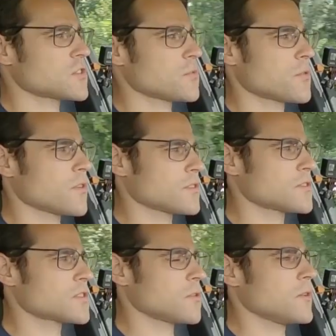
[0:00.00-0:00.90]
the world.
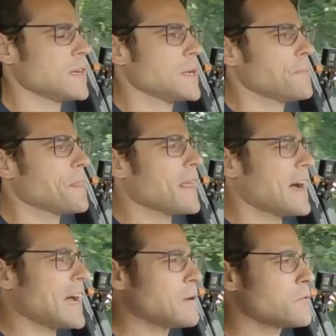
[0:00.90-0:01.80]
So
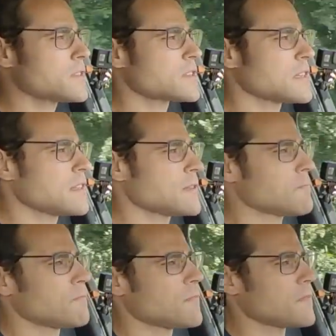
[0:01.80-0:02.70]
I would still
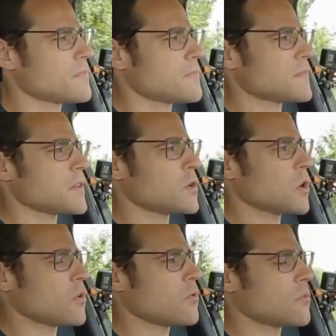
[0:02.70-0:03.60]

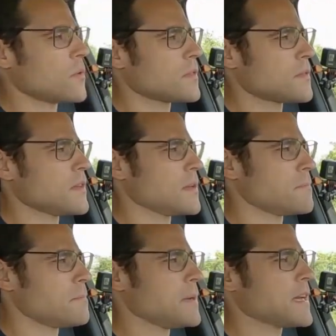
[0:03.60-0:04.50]
go with the
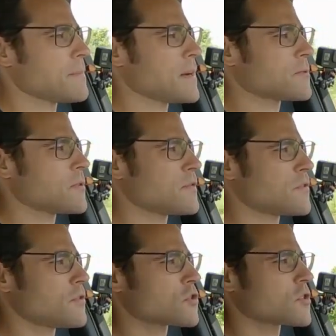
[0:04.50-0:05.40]
bigger battery
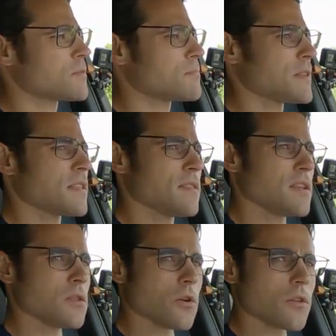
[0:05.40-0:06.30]
version, but then the
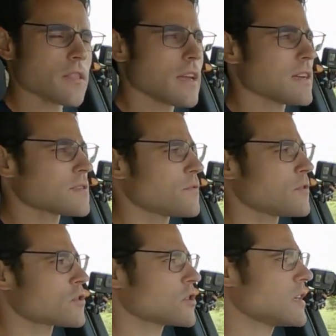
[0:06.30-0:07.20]
non-S
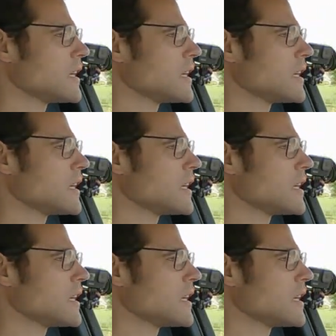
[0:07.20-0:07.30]
version,